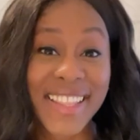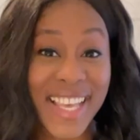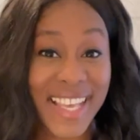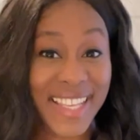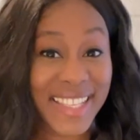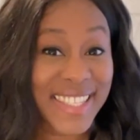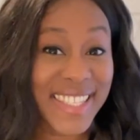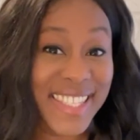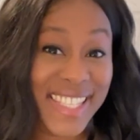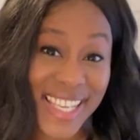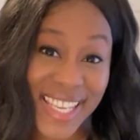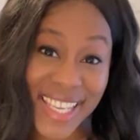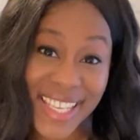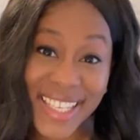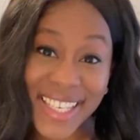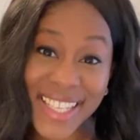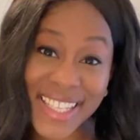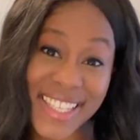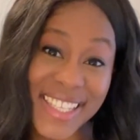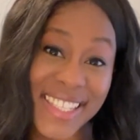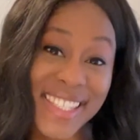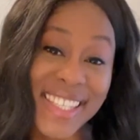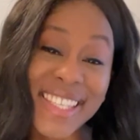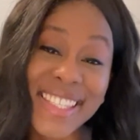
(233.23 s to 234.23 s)
that's
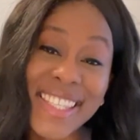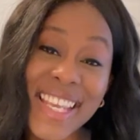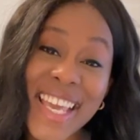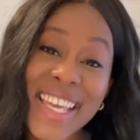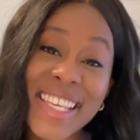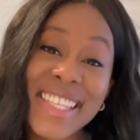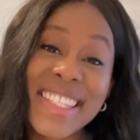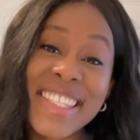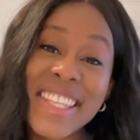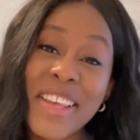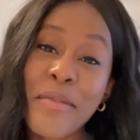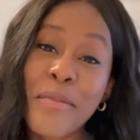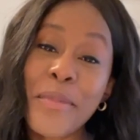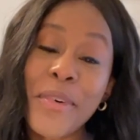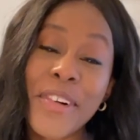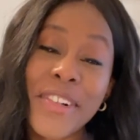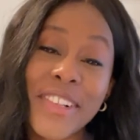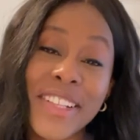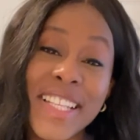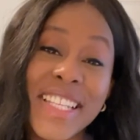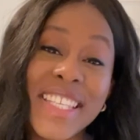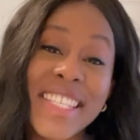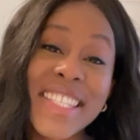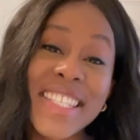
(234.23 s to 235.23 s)
it. This is a
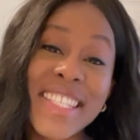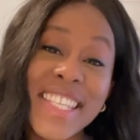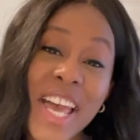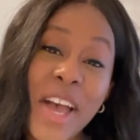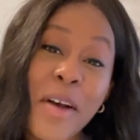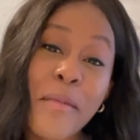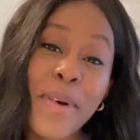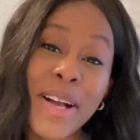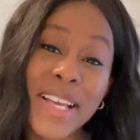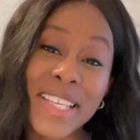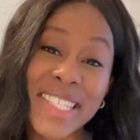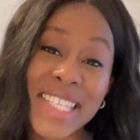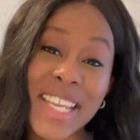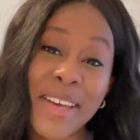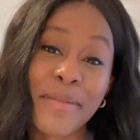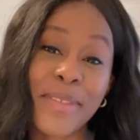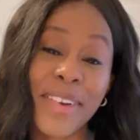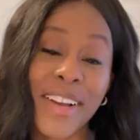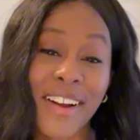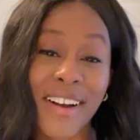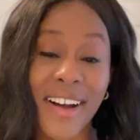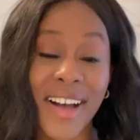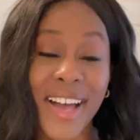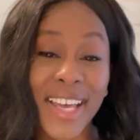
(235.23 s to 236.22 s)
simple
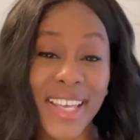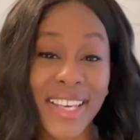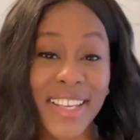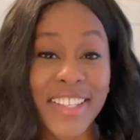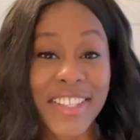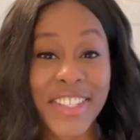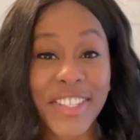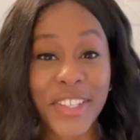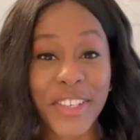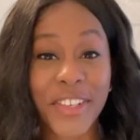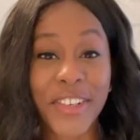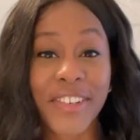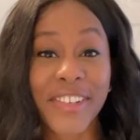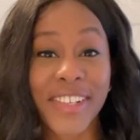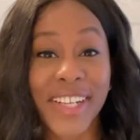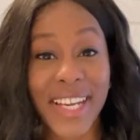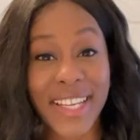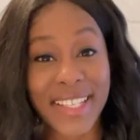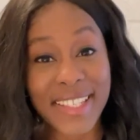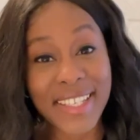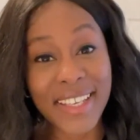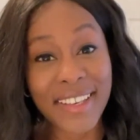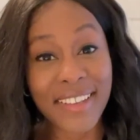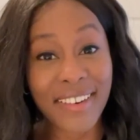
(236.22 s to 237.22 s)
step-by-step guide to
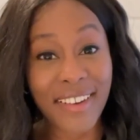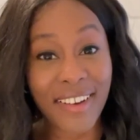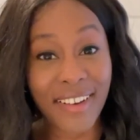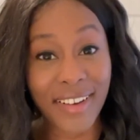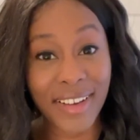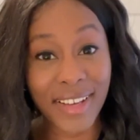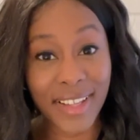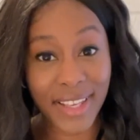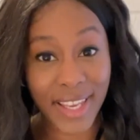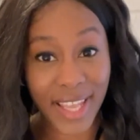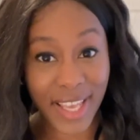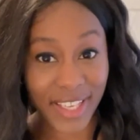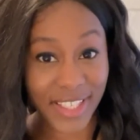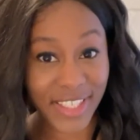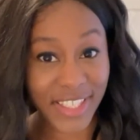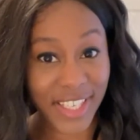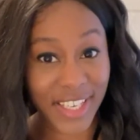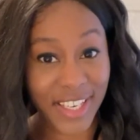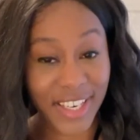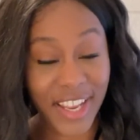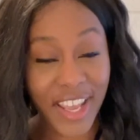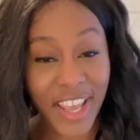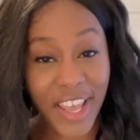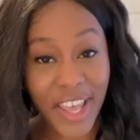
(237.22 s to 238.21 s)
creating an art
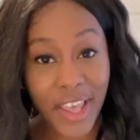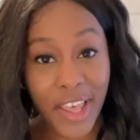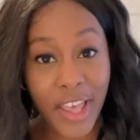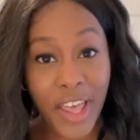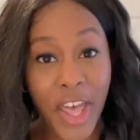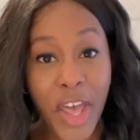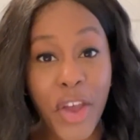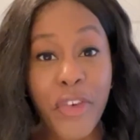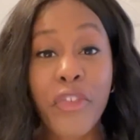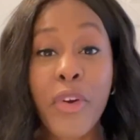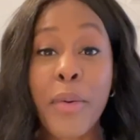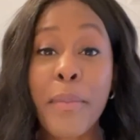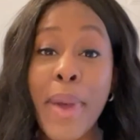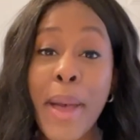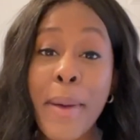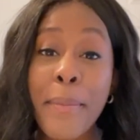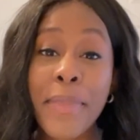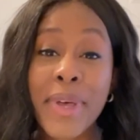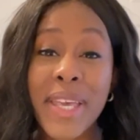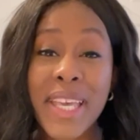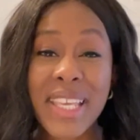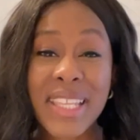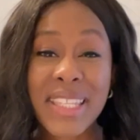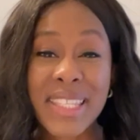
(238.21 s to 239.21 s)
collection.
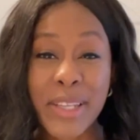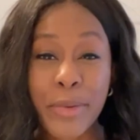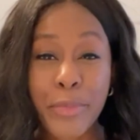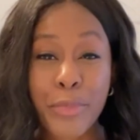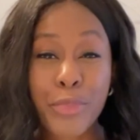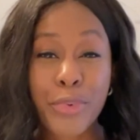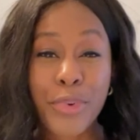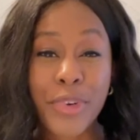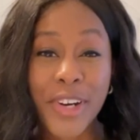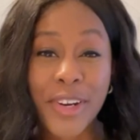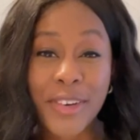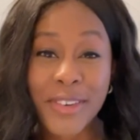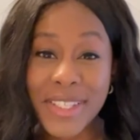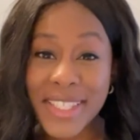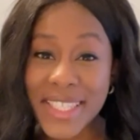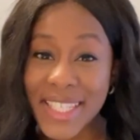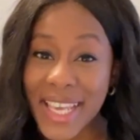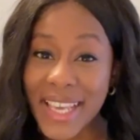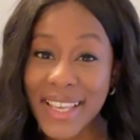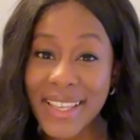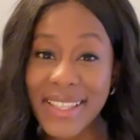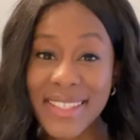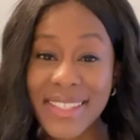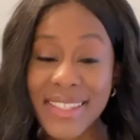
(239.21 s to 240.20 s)
Remember, it's a
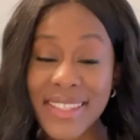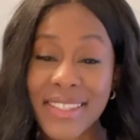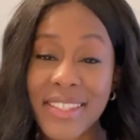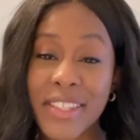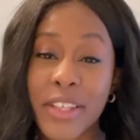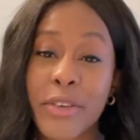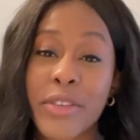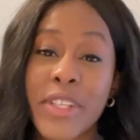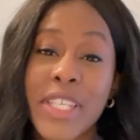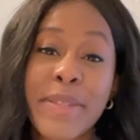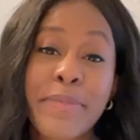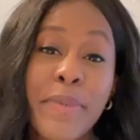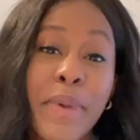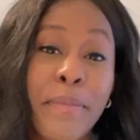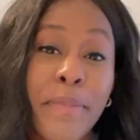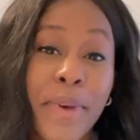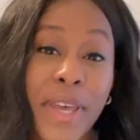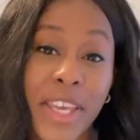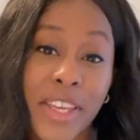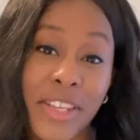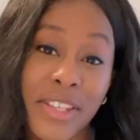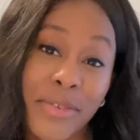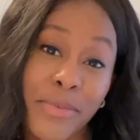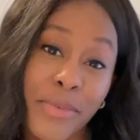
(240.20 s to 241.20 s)
process, so just be
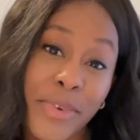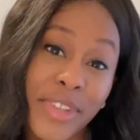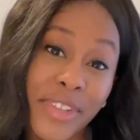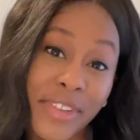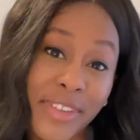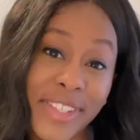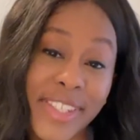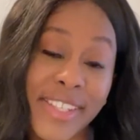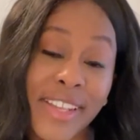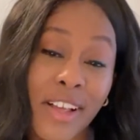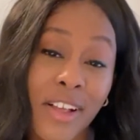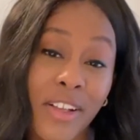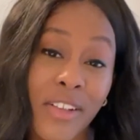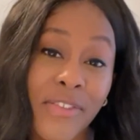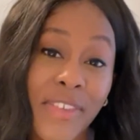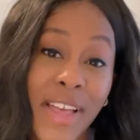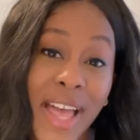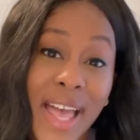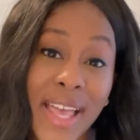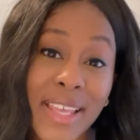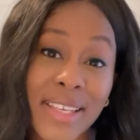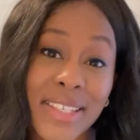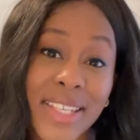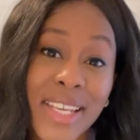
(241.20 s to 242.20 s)
patient with yourself
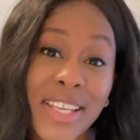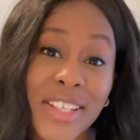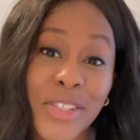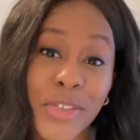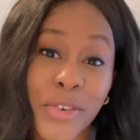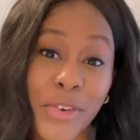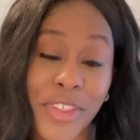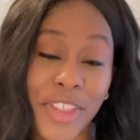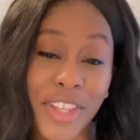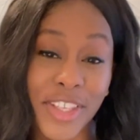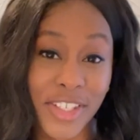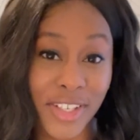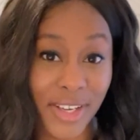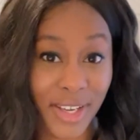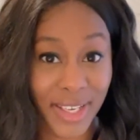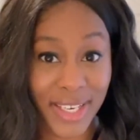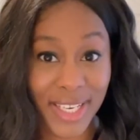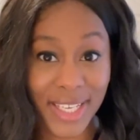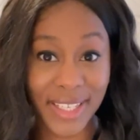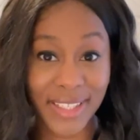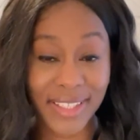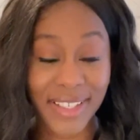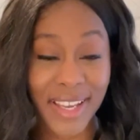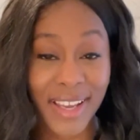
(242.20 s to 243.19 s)
and enjoy the
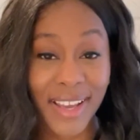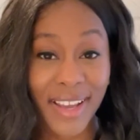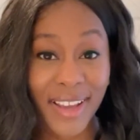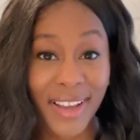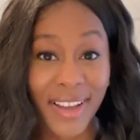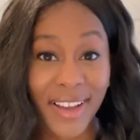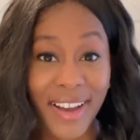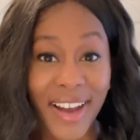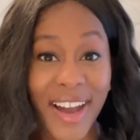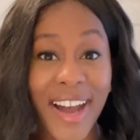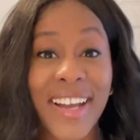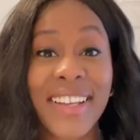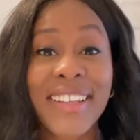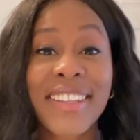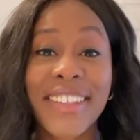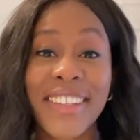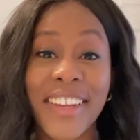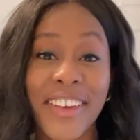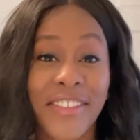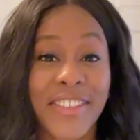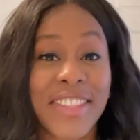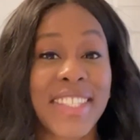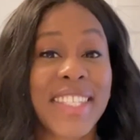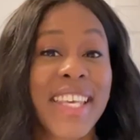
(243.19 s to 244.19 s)
journey. I'd
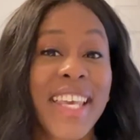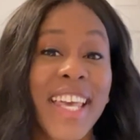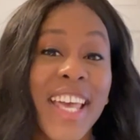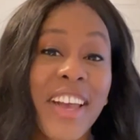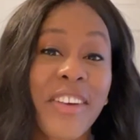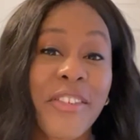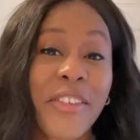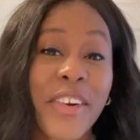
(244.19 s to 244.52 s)
love to hear